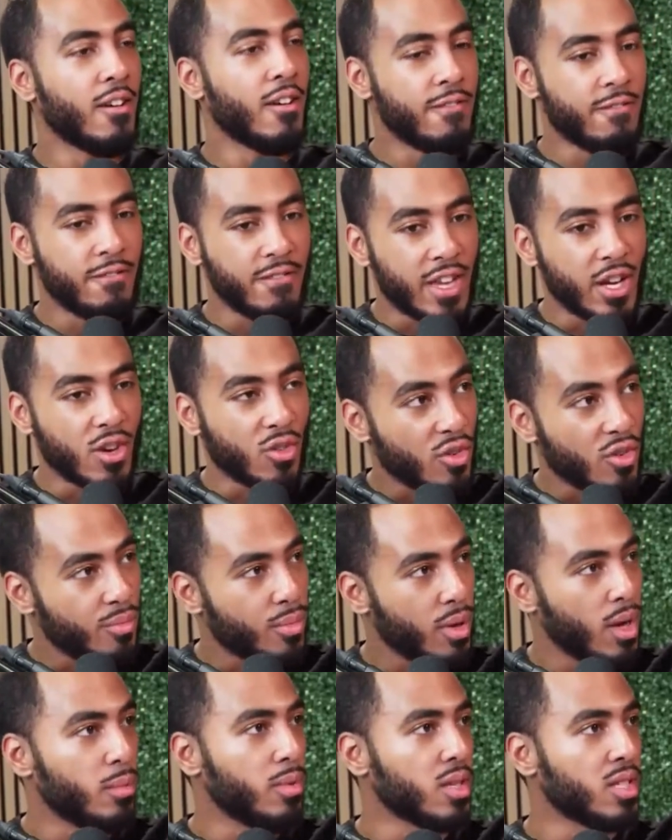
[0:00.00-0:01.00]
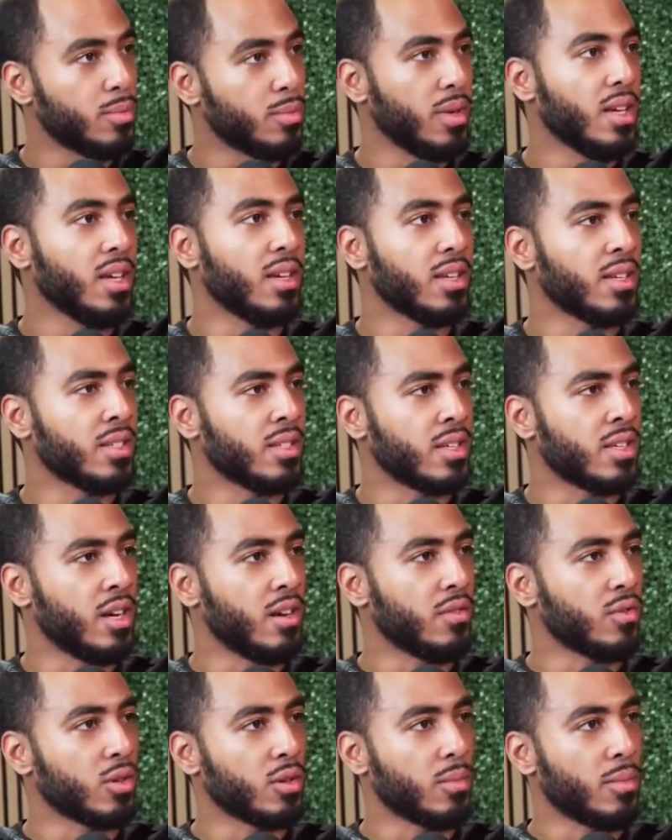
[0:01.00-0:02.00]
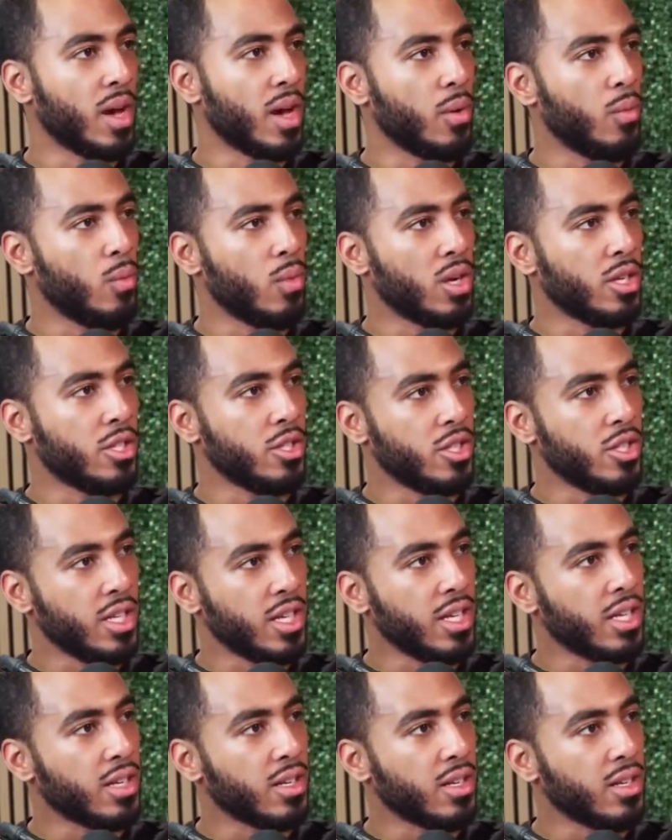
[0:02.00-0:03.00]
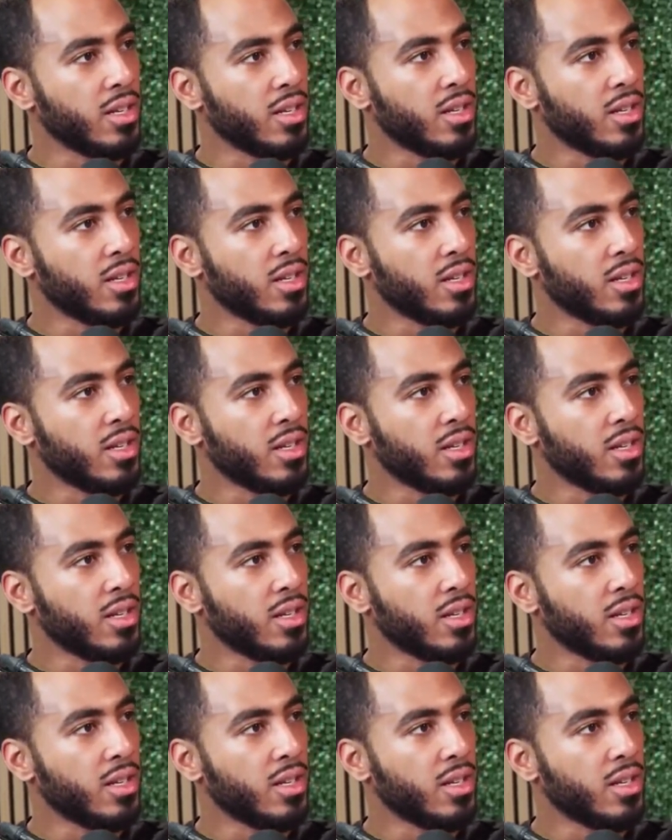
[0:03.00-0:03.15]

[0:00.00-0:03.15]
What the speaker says: fear of public speaking is governed by one gene.